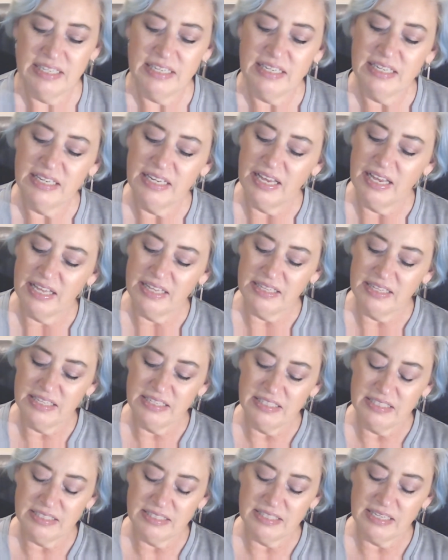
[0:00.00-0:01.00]
And
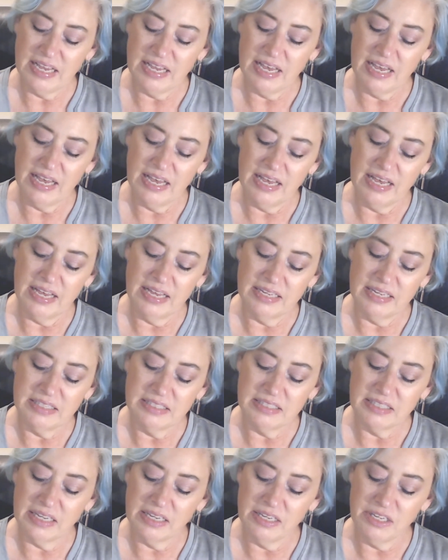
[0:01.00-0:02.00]
this
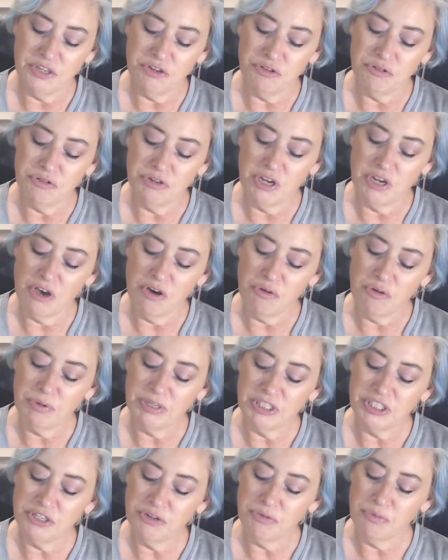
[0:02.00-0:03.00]
says, you know
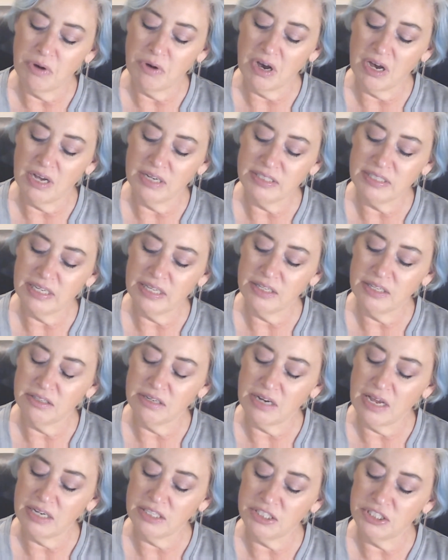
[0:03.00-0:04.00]
what you want, and they're
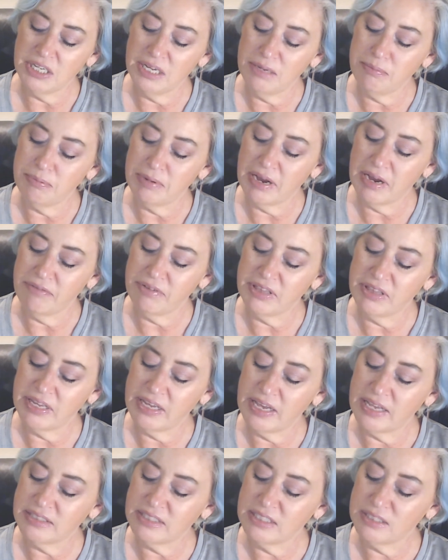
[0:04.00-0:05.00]
not cheap. Everything
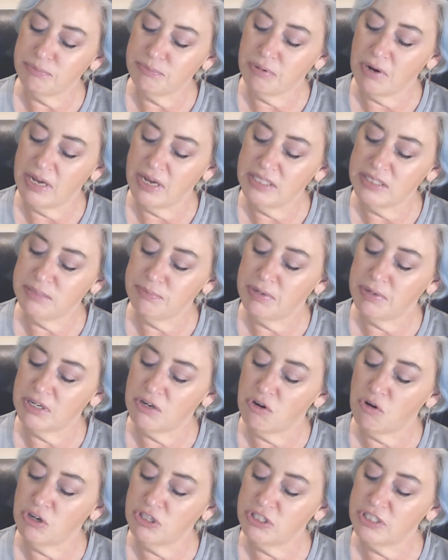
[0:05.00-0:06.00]
has its price, but
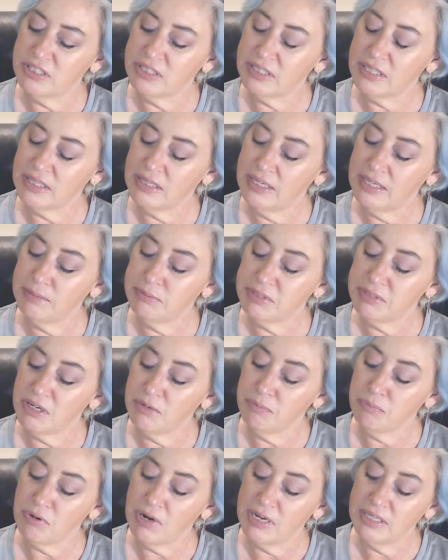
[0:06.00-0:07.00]
gorgeous lips are
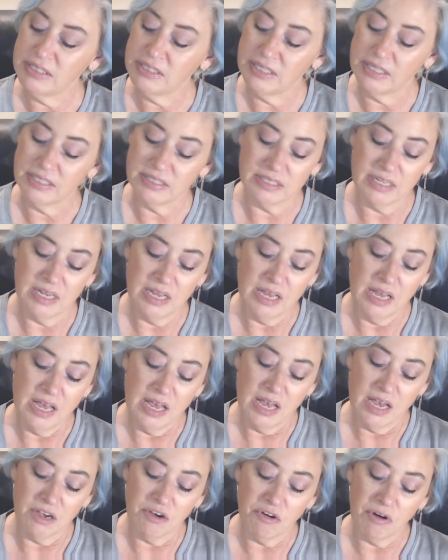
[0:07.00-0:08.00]
priceless.
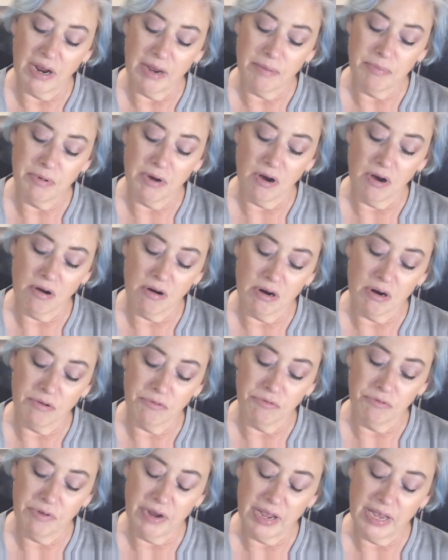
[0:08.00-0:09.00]
Grab
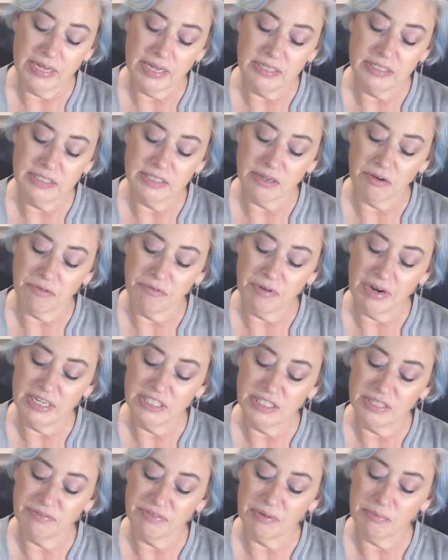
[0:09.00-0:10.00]
our reds,
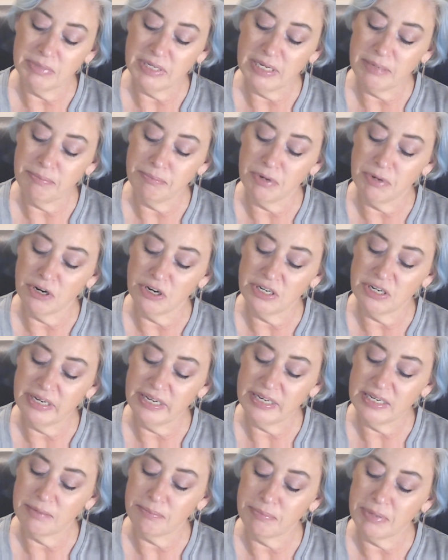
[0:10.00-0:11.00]
ranging from deep burgundy
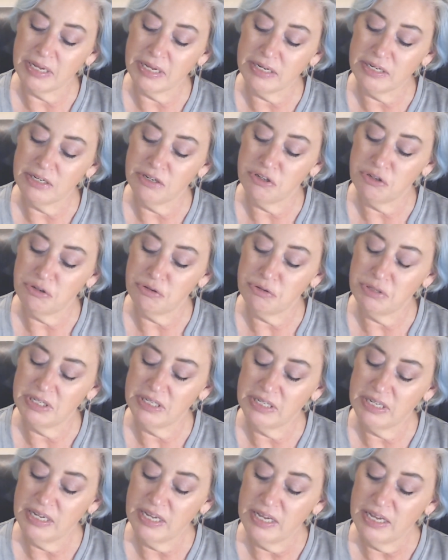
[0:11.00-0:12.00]
to pink nude,
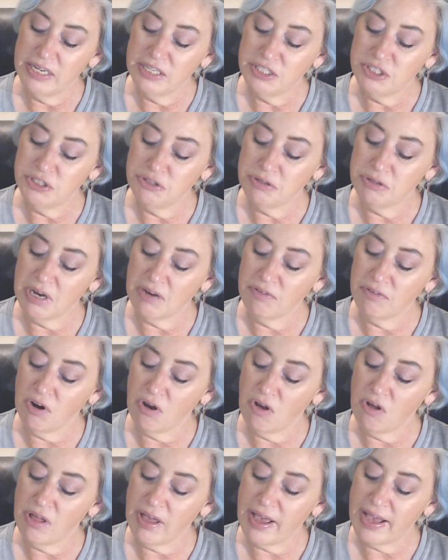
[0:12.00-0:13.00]
to cover
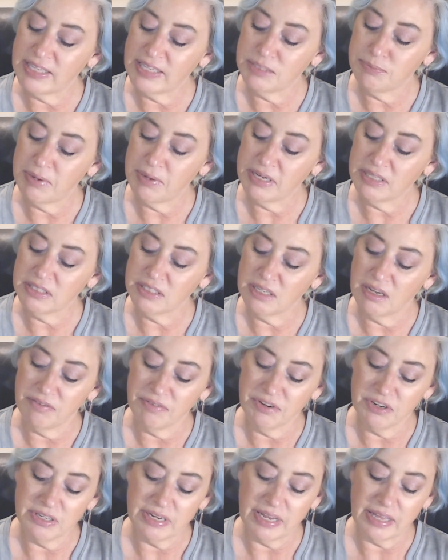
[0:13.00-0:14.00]
all aspects of
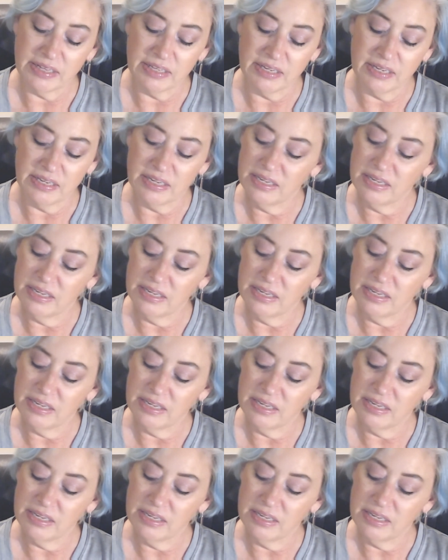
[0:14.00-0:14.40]
your daily